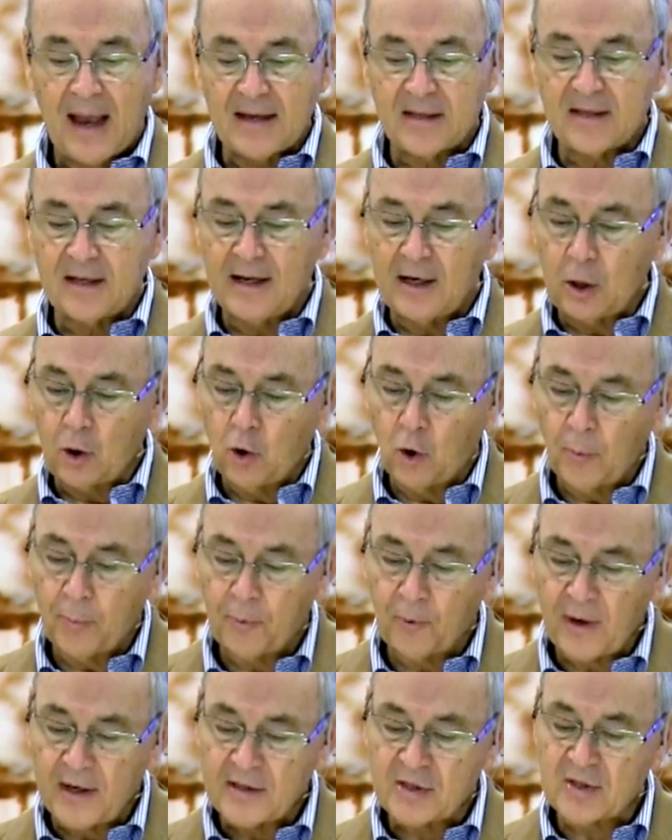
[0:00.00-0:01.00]
as it
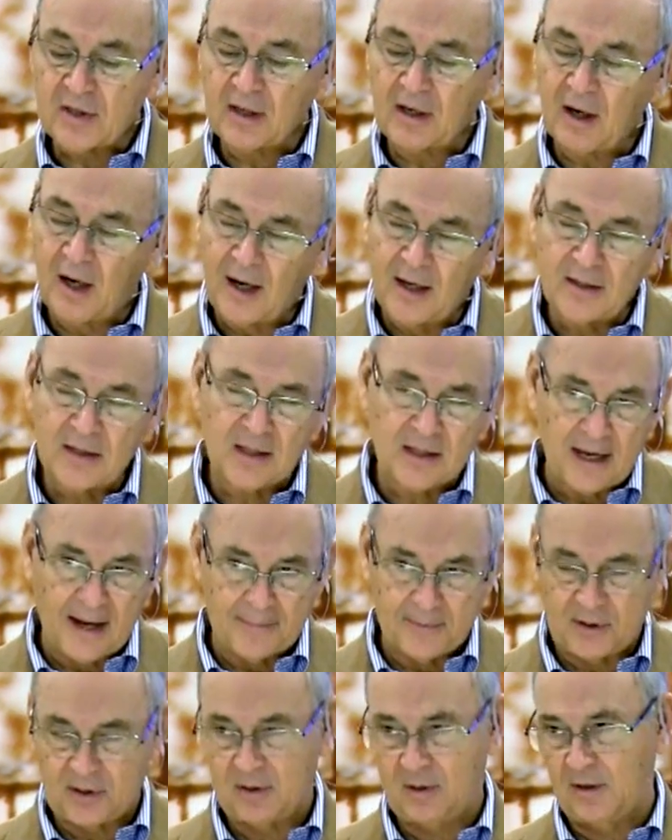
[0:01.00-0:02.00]
incorporates the
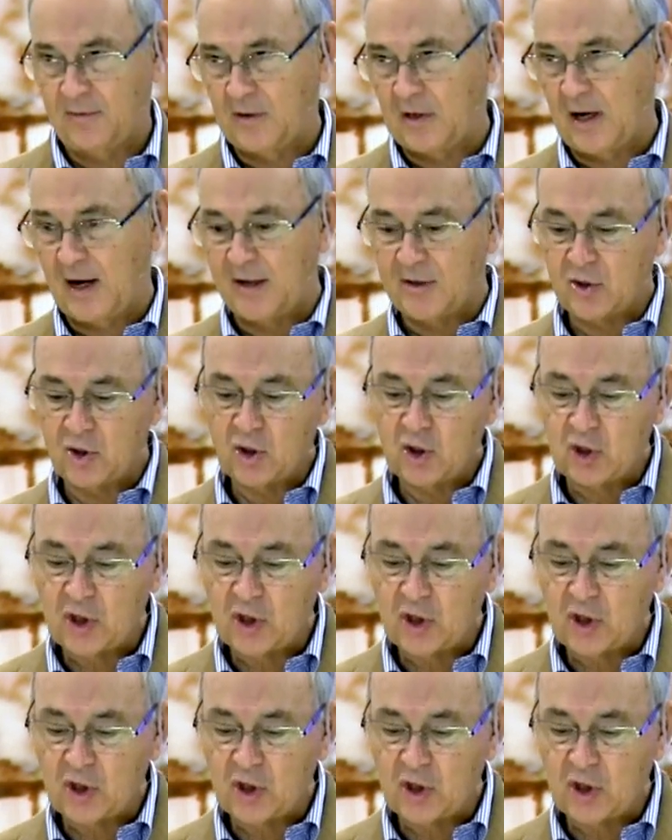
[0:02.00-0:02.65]
concepts of God's